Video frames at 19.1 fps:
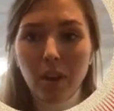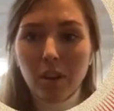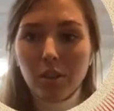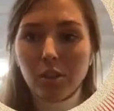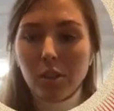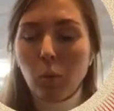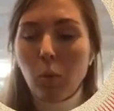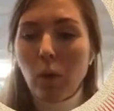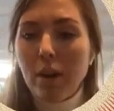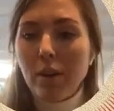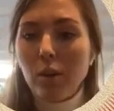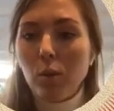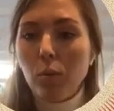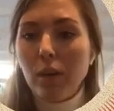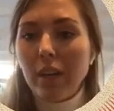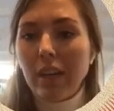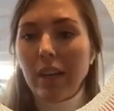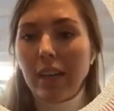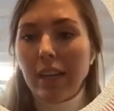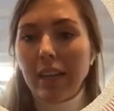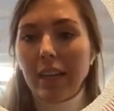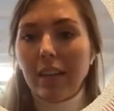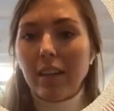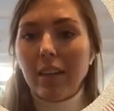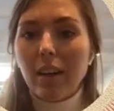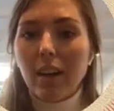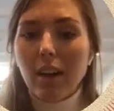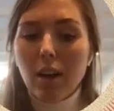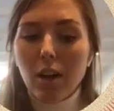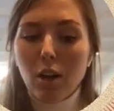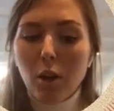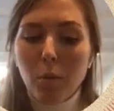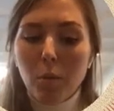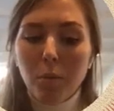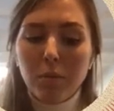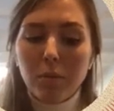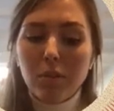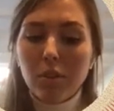So why do we click?
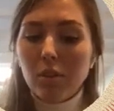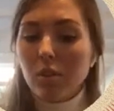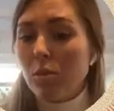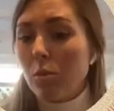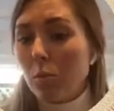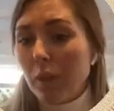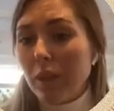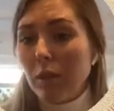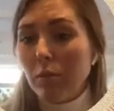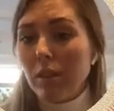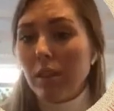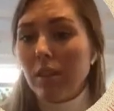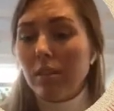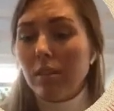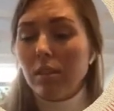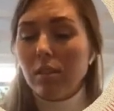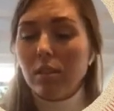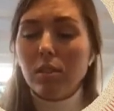There are three reasons.